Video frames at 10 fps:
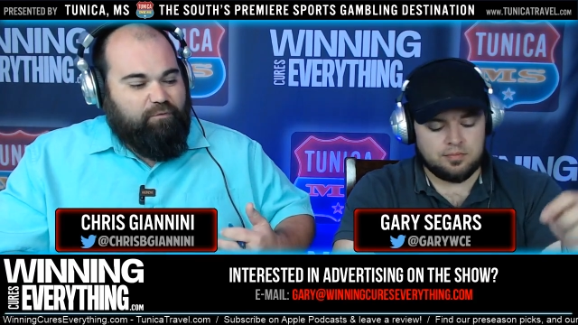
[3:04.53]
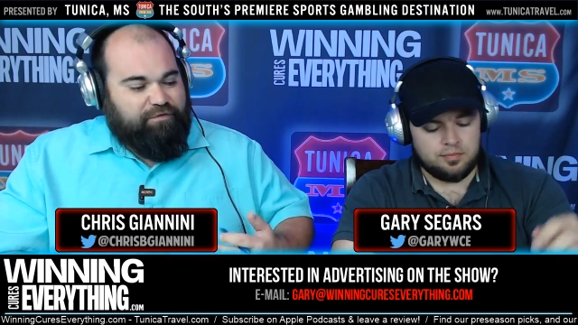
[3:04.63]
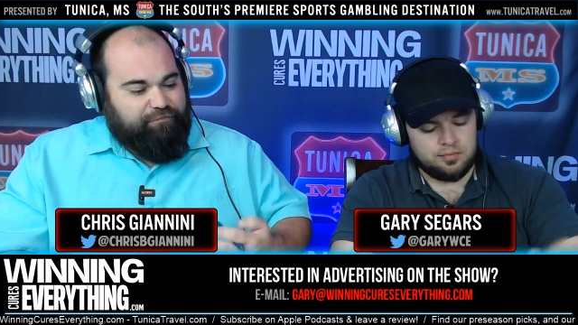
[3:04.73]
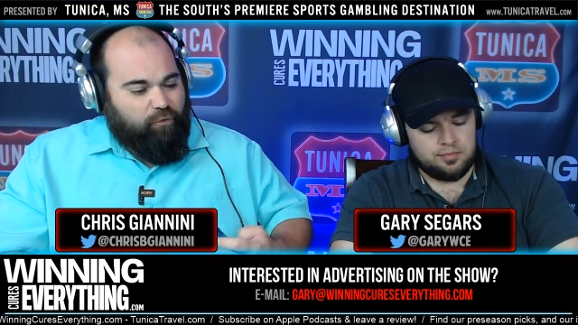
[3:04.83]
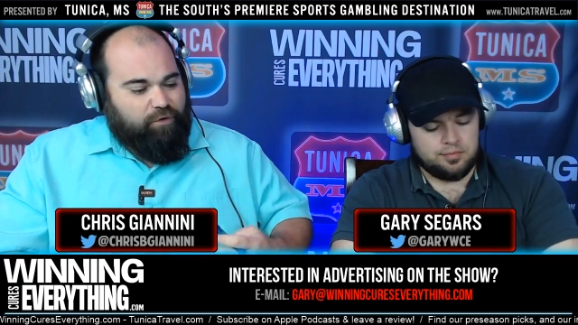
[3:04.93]

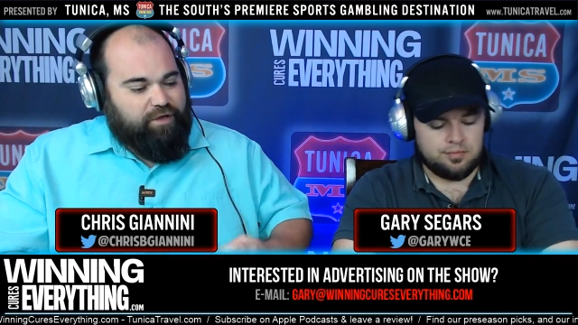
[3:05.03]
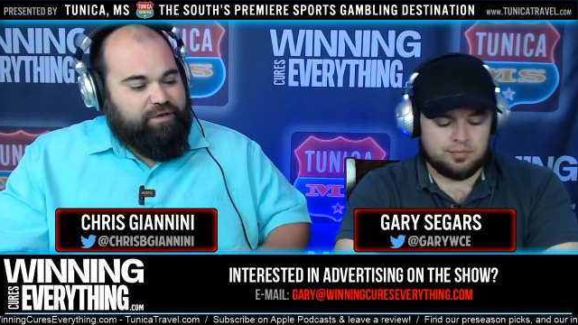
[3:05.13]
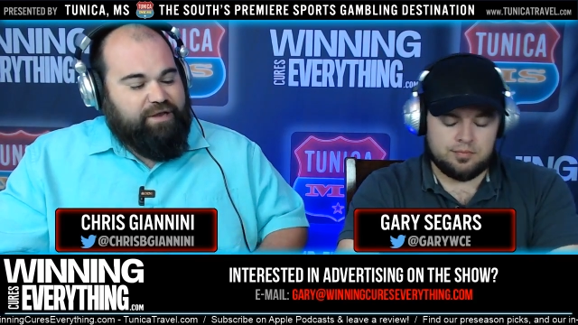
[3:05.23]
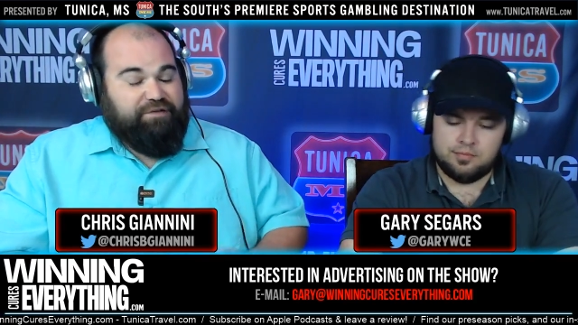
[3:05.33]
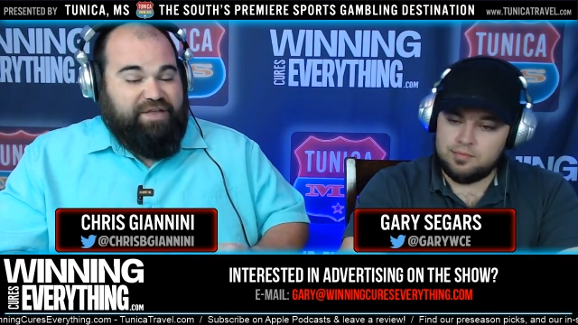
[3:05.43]
Speaker 1: with Florida.
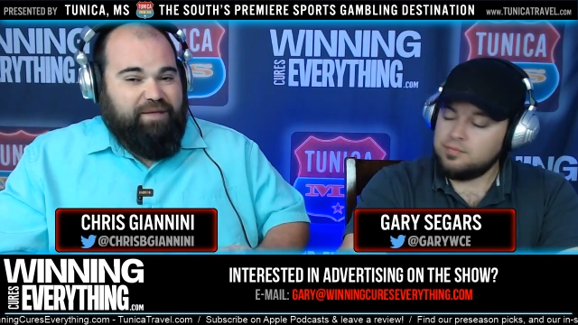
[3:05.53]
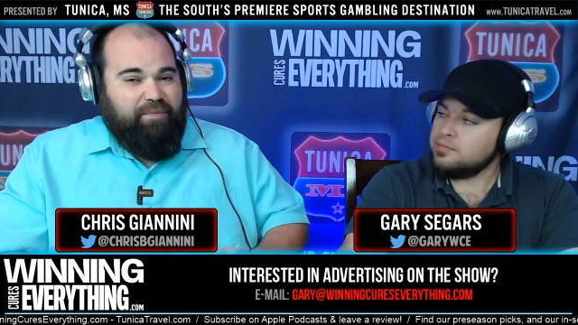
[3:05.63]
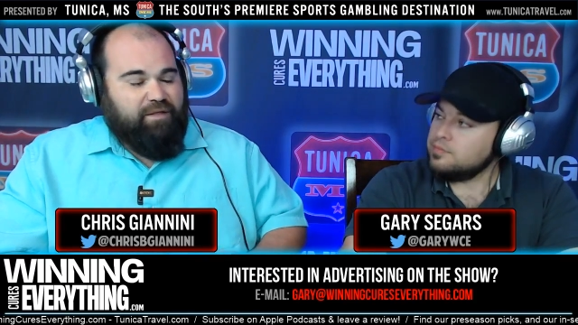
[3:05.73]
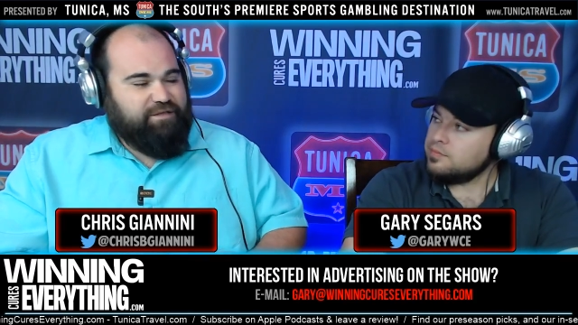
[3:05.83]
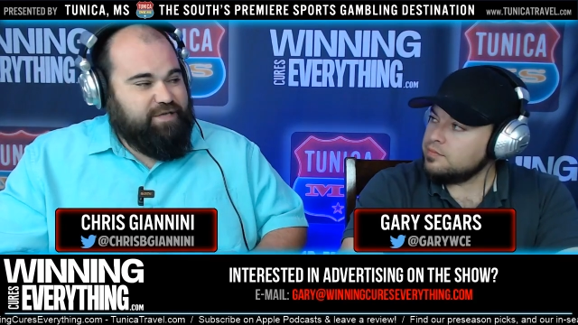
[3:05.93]
Now, Dan
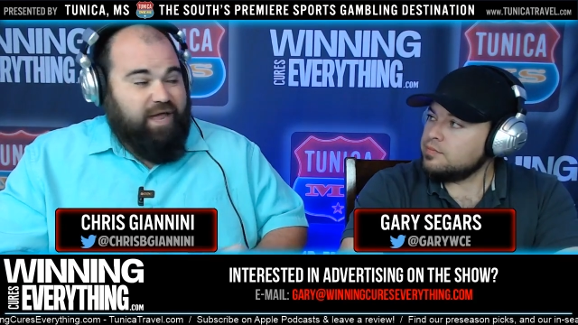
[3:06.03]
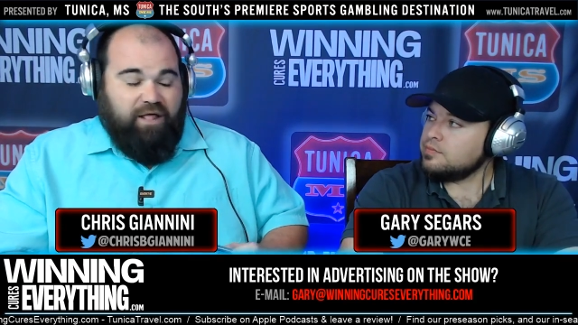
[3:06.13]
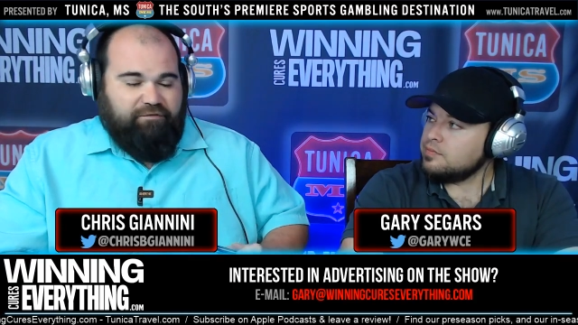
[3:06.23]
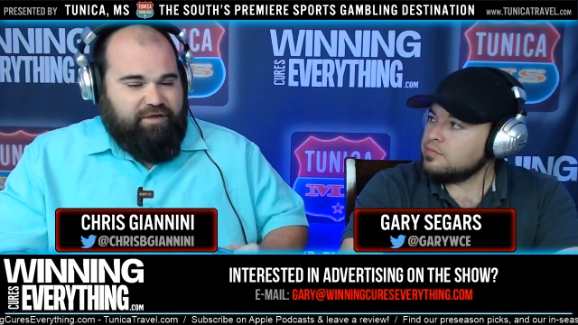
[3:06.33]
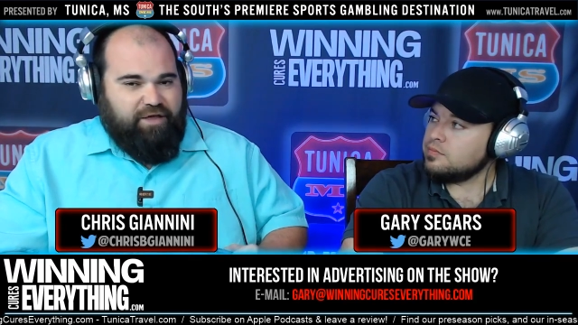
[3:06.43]
Mullen's,
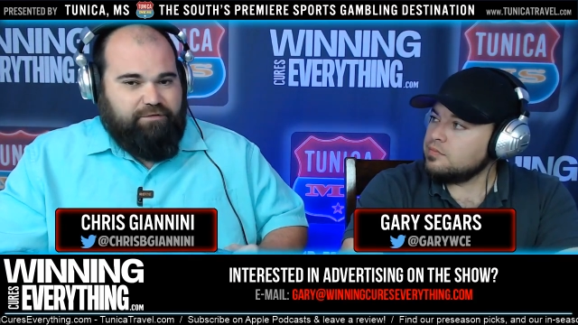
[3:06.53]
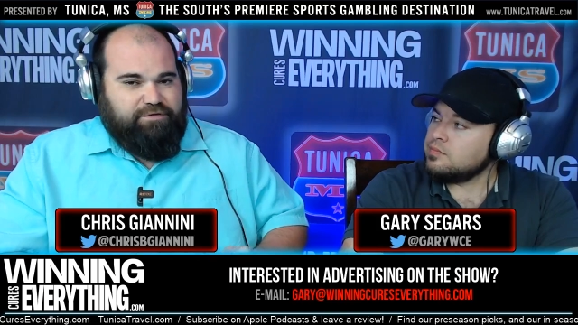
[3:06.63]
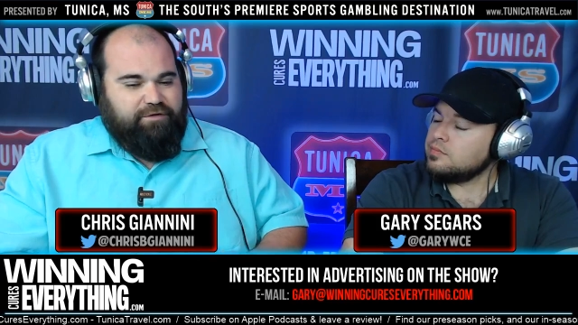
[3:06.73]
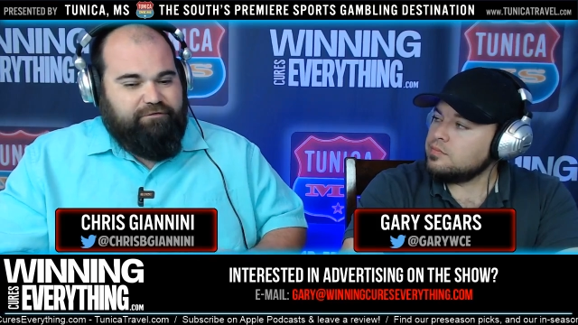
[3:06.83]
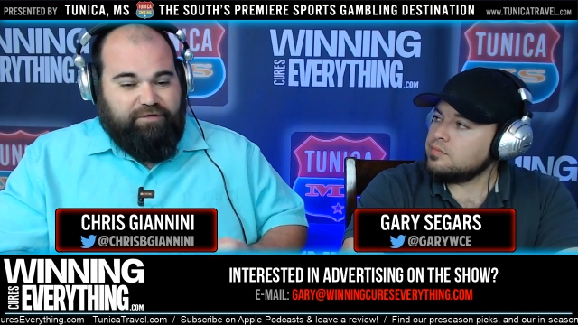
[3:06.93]
hell of a coach.